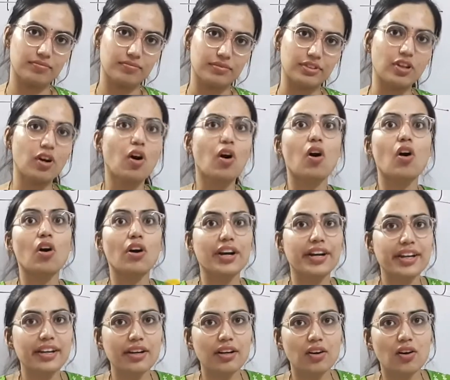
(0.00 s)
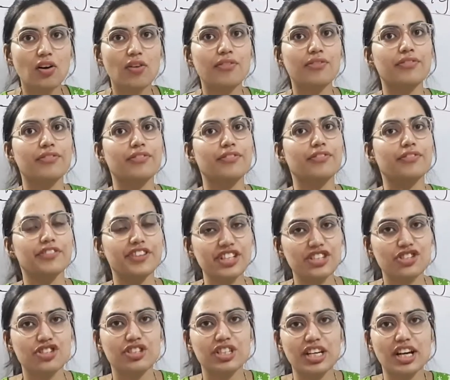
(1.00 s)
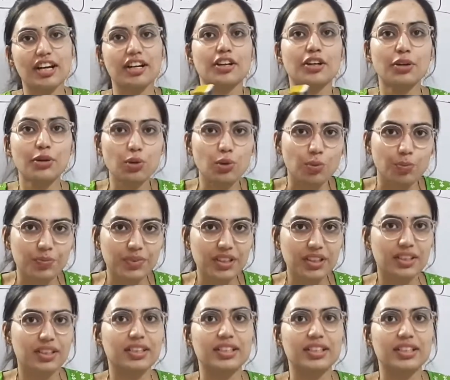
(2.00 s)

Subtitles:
The order of which they are grouped